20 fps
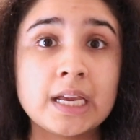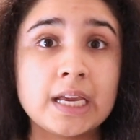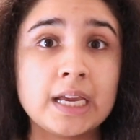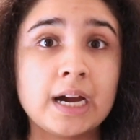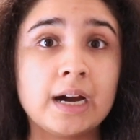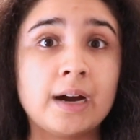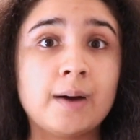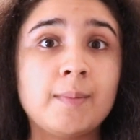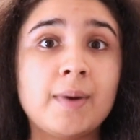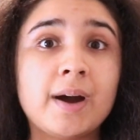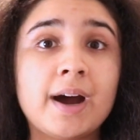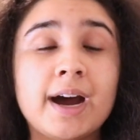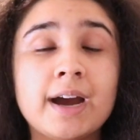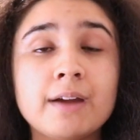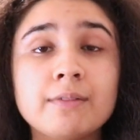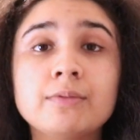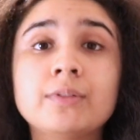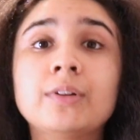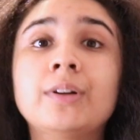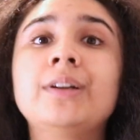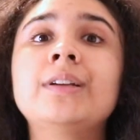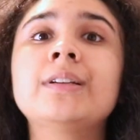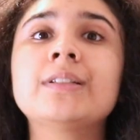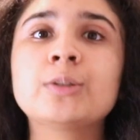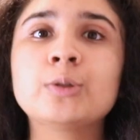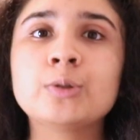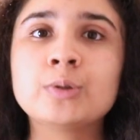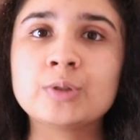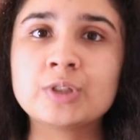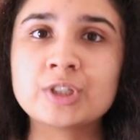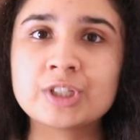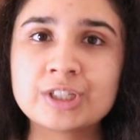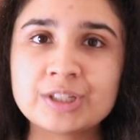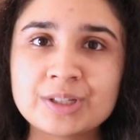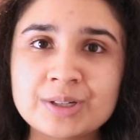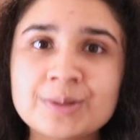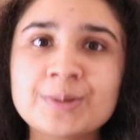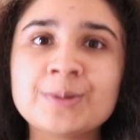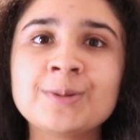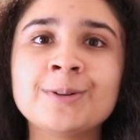I've learned to
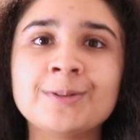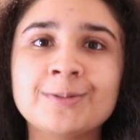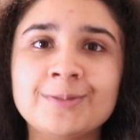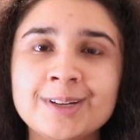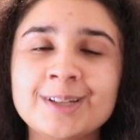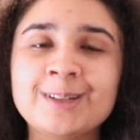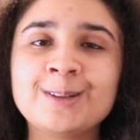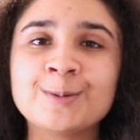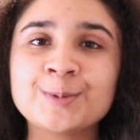still read